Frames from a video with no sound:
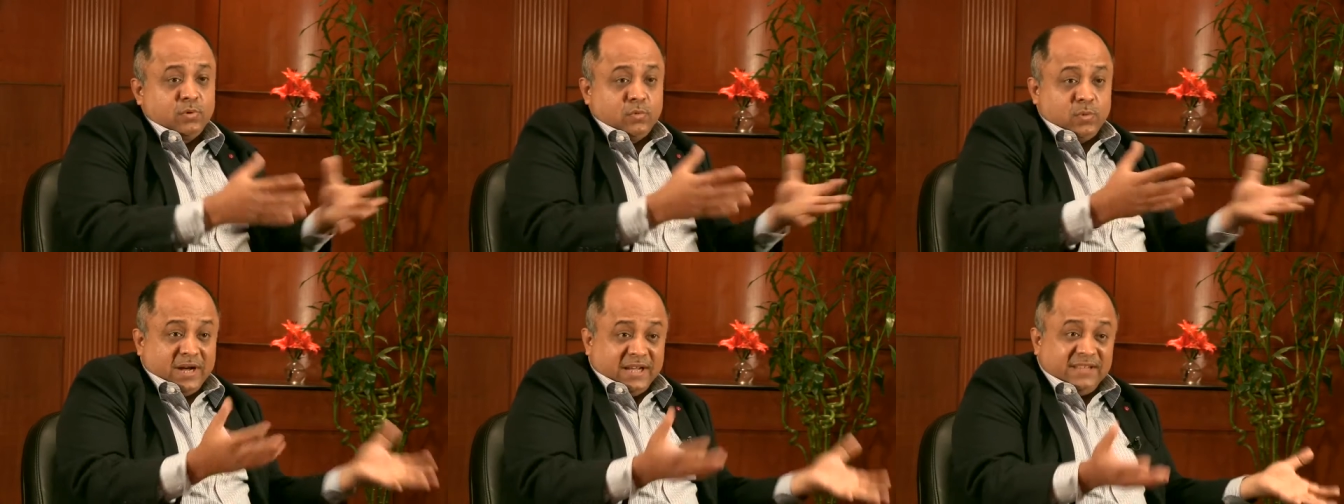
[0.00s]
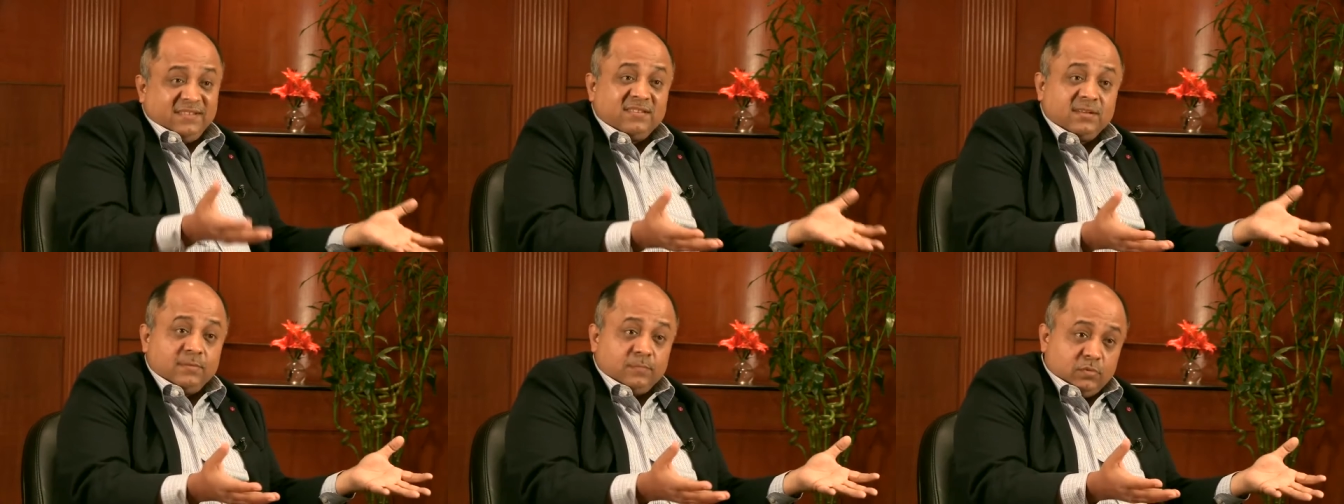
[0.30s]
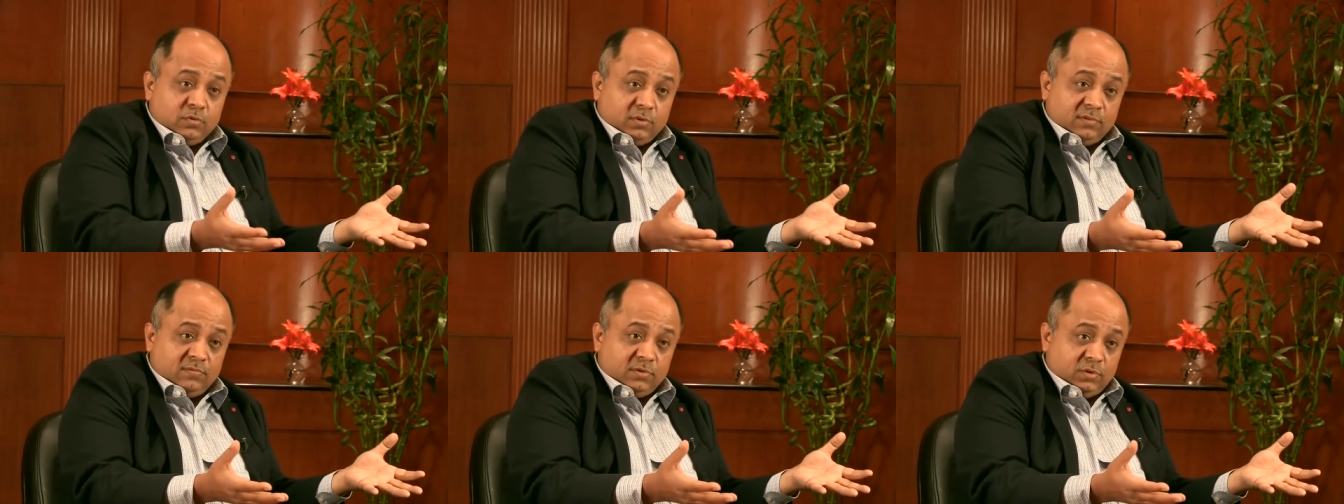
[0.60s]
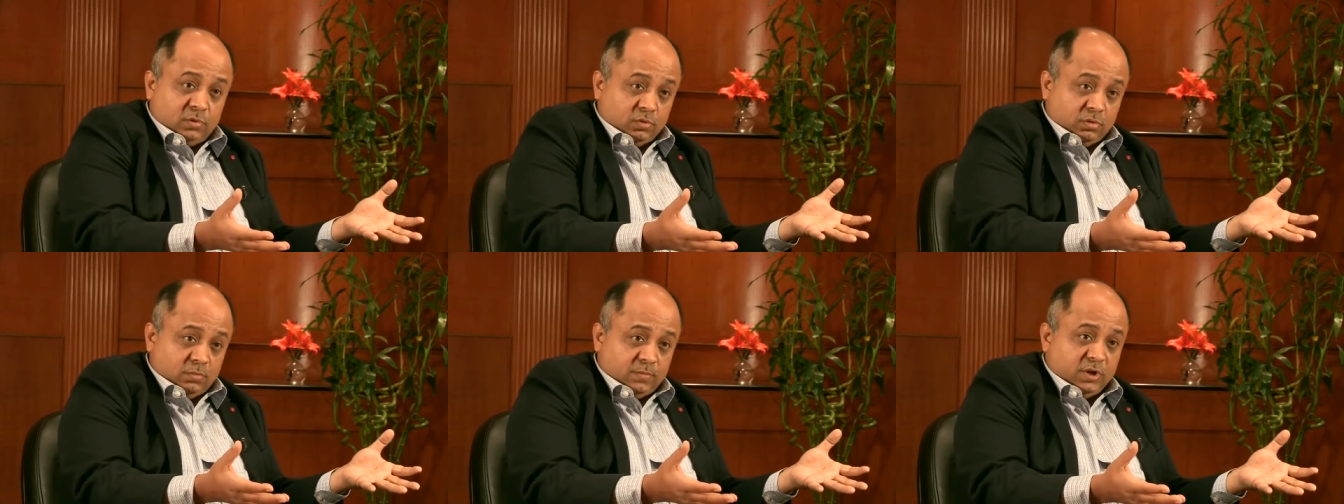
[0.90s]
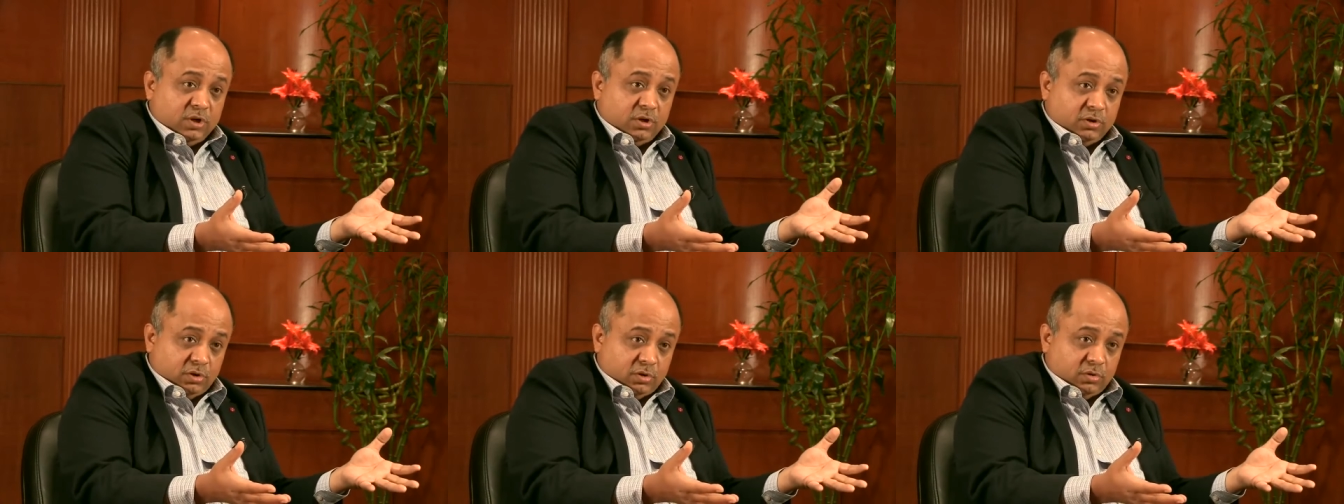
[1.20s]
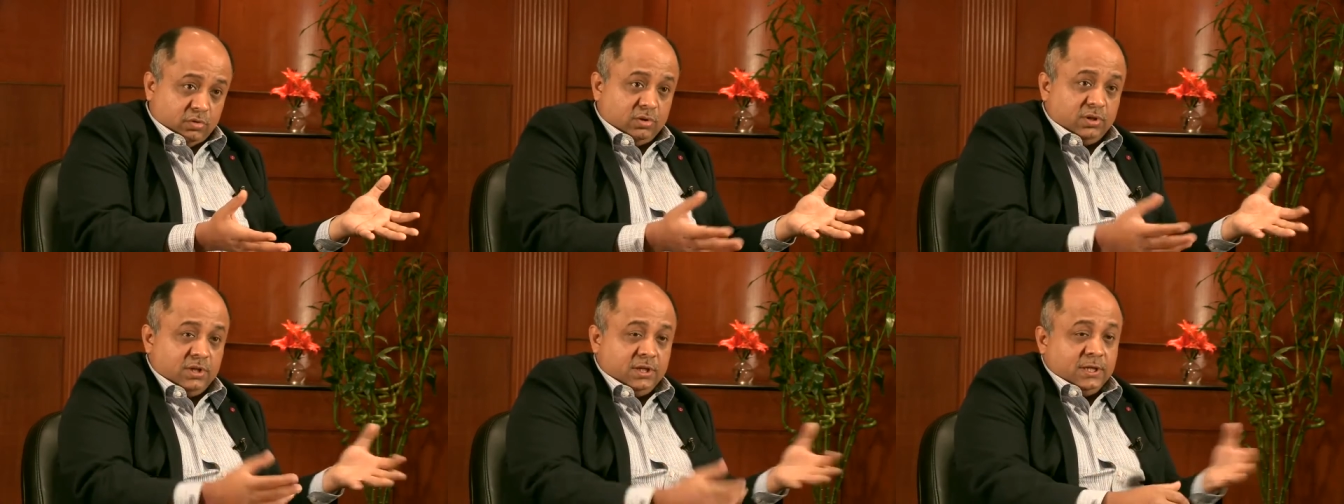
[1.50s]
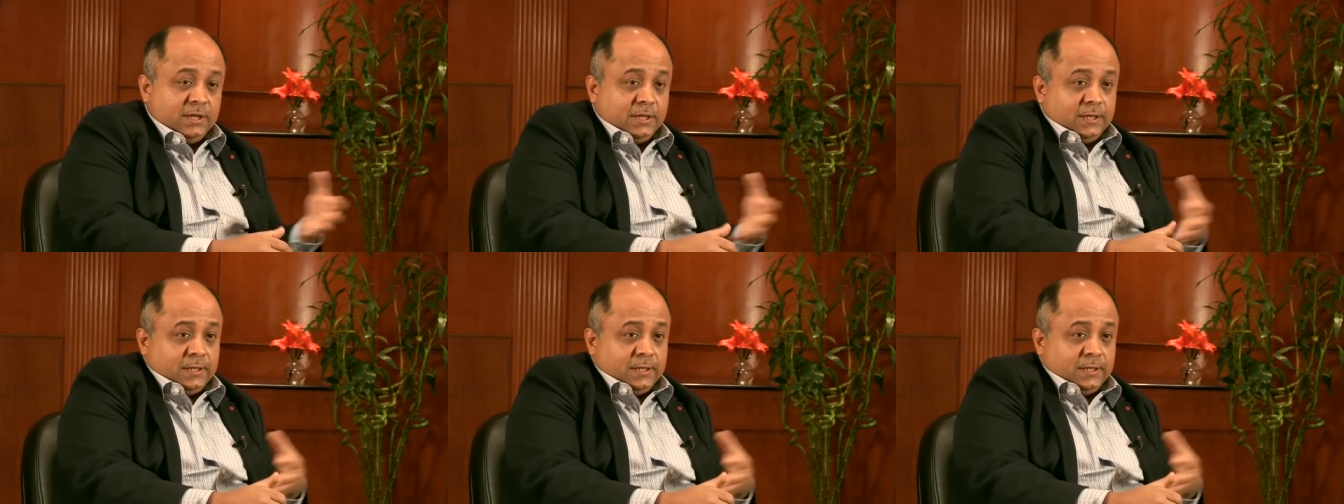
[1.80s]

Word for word: provides support for Dolby Audio.